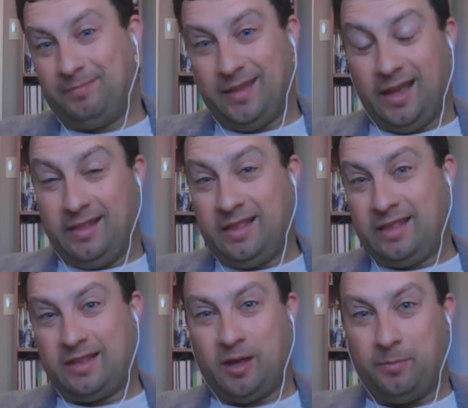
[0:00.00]
And this
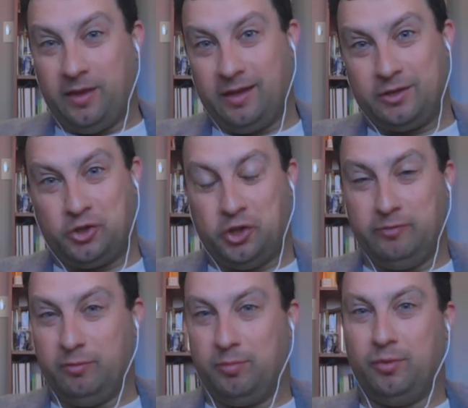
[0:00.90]
is something
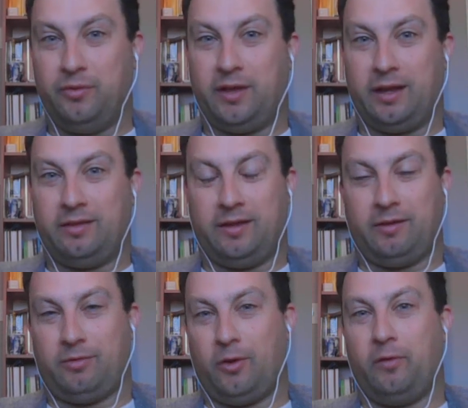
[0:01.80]
achievable that I
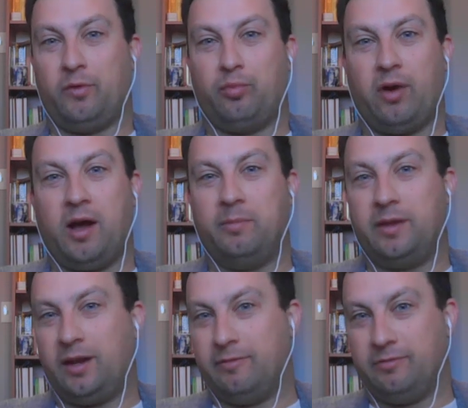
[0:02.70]
think solves a problem
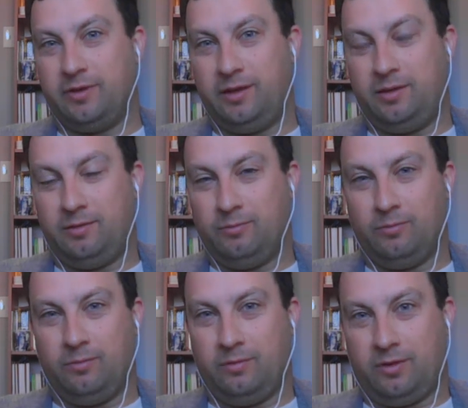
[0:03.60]
that every
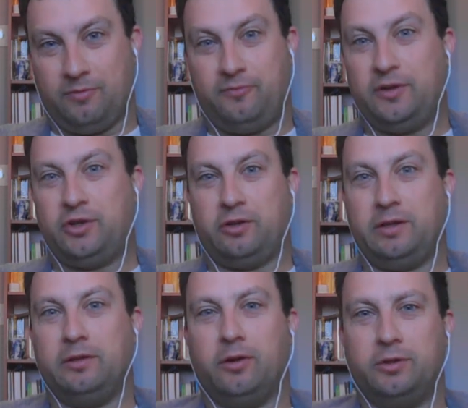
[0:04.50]

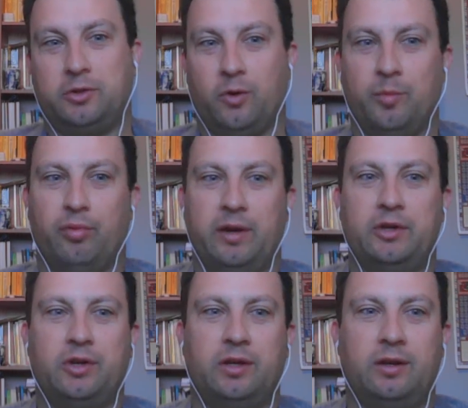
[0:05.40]
sufficiently large
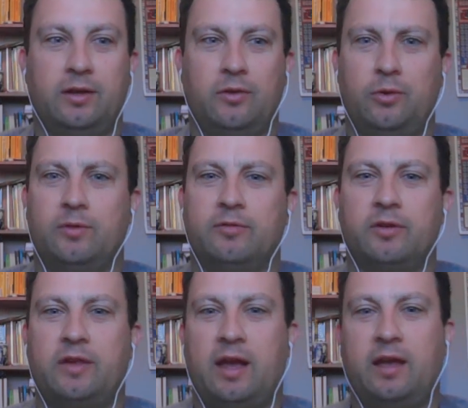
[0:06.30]
corporation in the
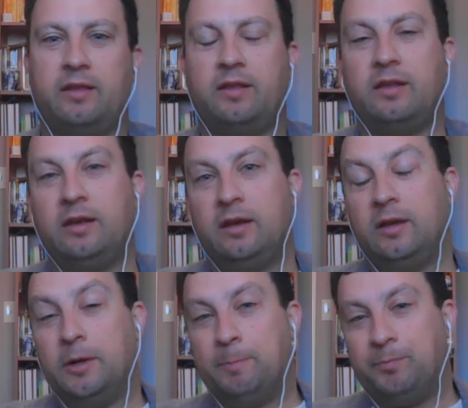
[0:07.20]
universe has
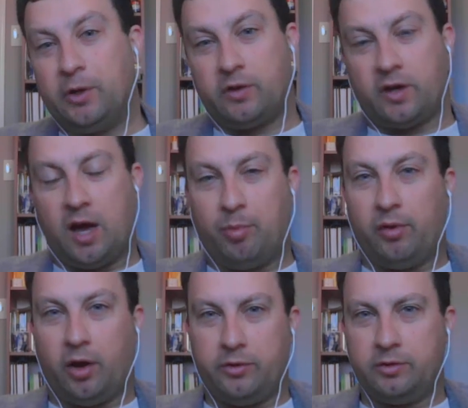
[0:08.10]
there's a
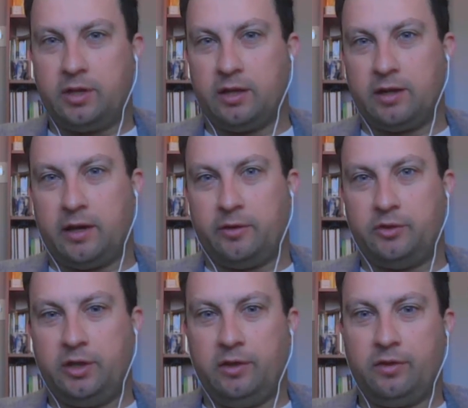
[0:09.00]
couple other
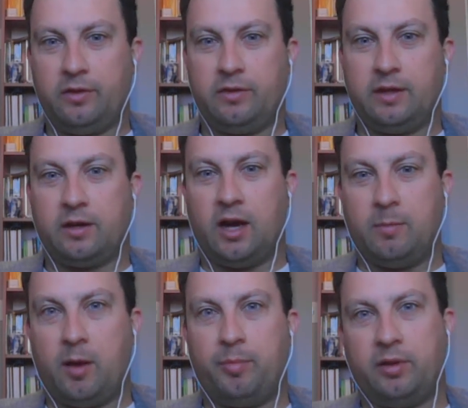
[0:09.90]
technologies that
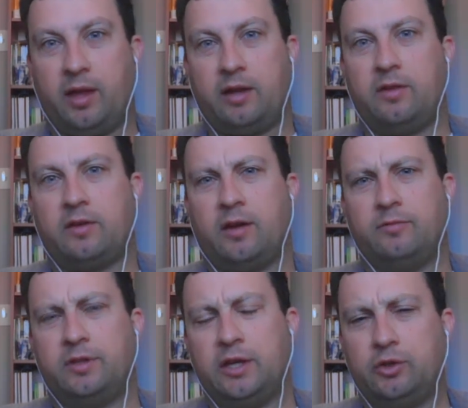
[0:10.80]
come up a lot in this
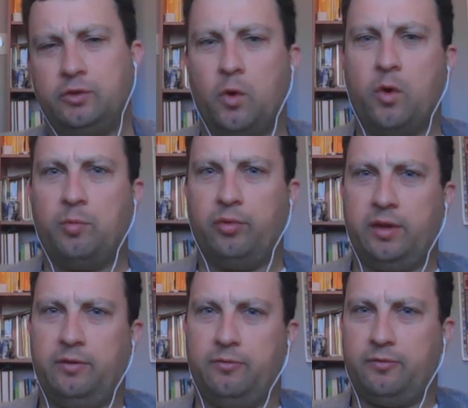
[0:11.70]
conversation,
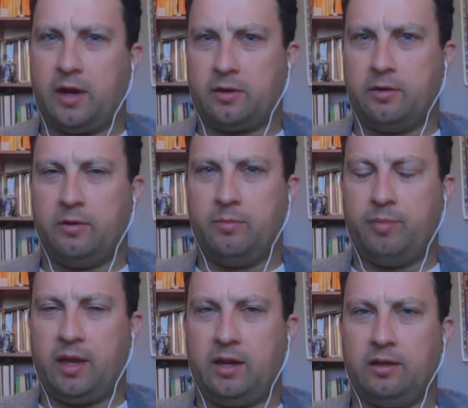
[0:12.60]
notably vector
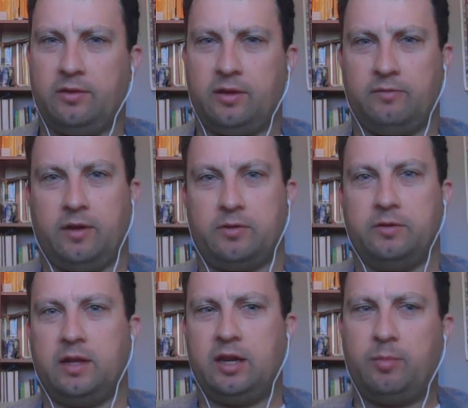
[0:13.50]
embeddings and vector
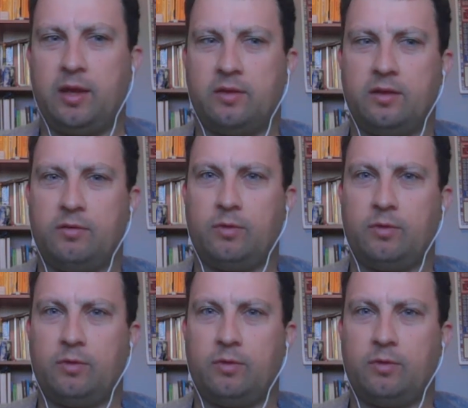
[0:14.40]
databases.